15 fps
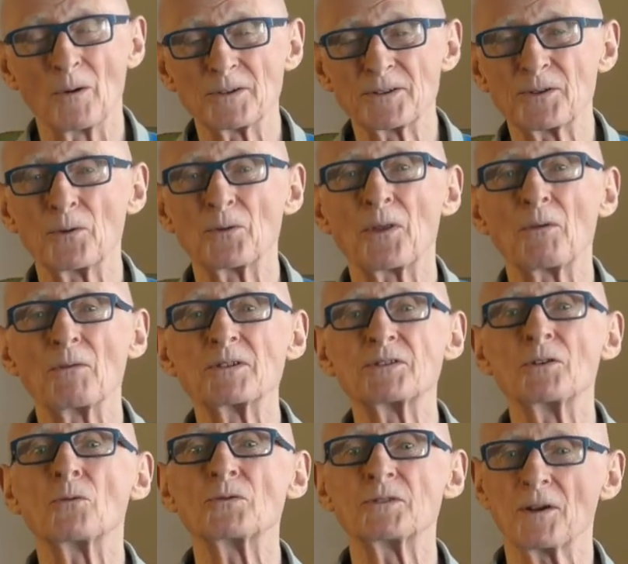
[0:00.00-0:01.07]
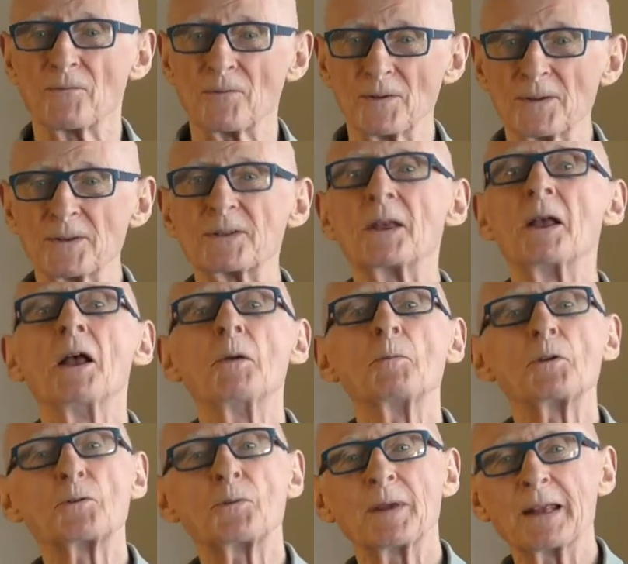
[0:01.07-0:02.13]
So there is no difference
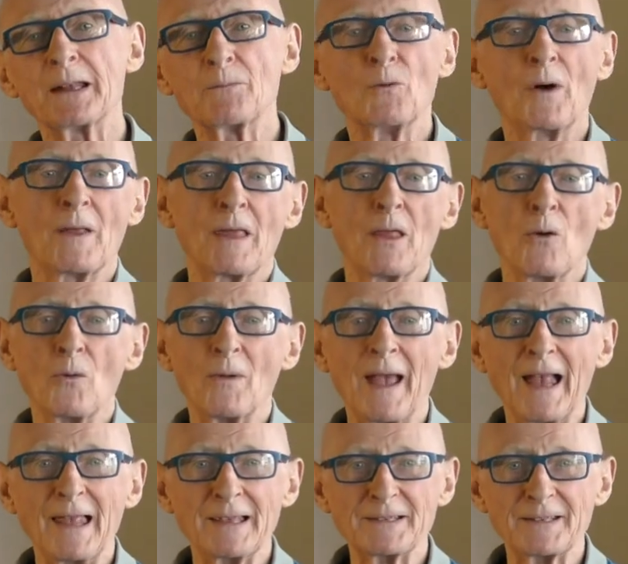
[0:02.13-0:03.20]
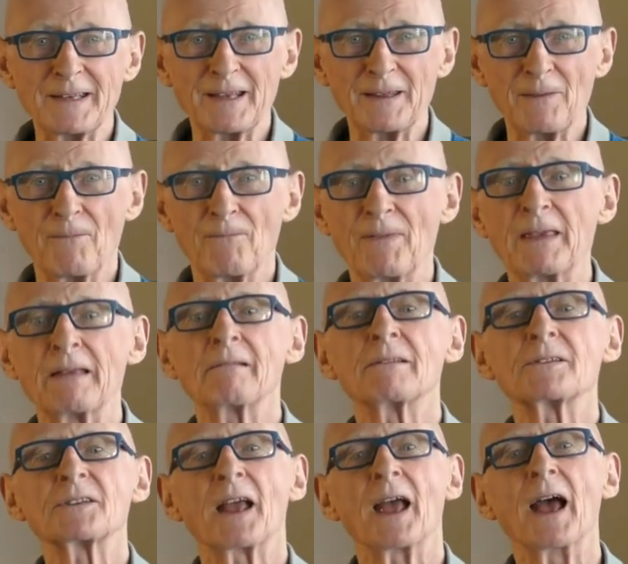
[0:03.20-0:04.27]
between one locality in the field
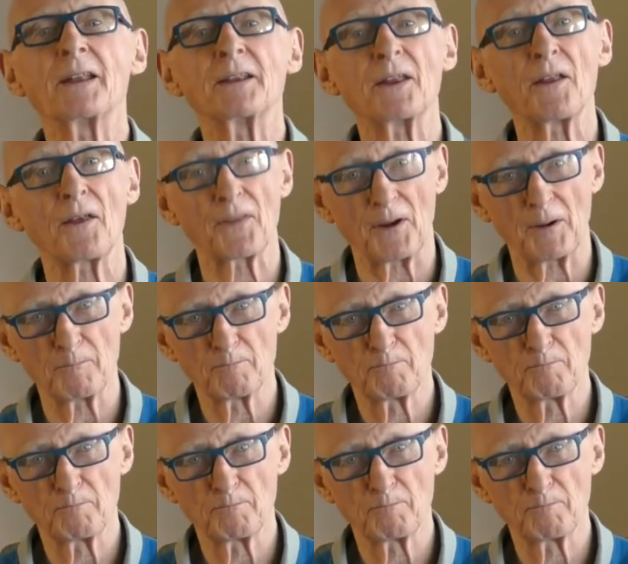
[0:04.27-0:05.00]
and another.